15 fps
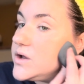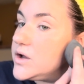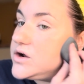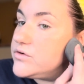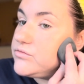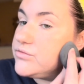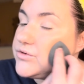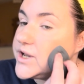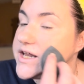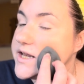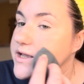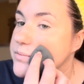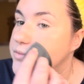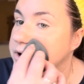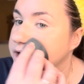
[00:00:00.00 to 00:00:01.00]
really
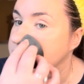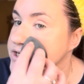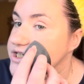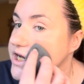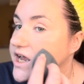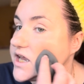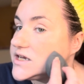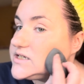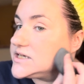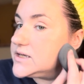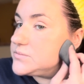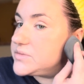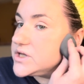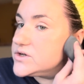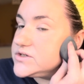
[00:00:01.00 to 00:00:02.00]
appreciate
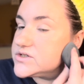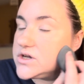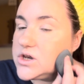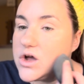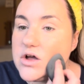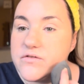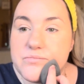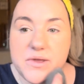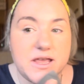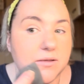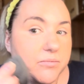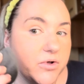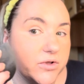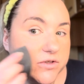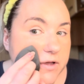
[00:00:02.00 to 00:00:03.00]
it, because a lot of
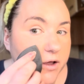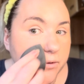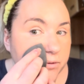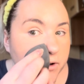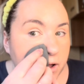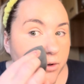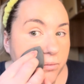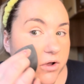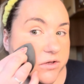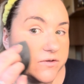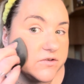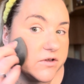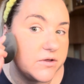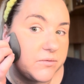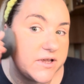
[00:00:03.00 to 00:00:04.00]
people don't know what to
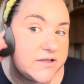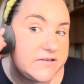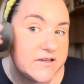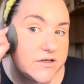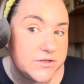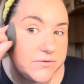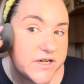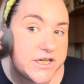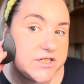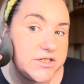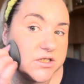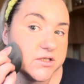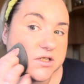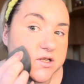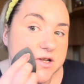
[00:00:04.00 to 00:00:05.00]
do in
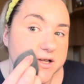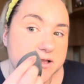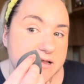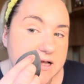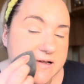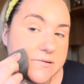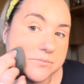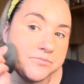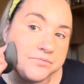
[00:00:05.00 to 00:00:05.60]
situations like that.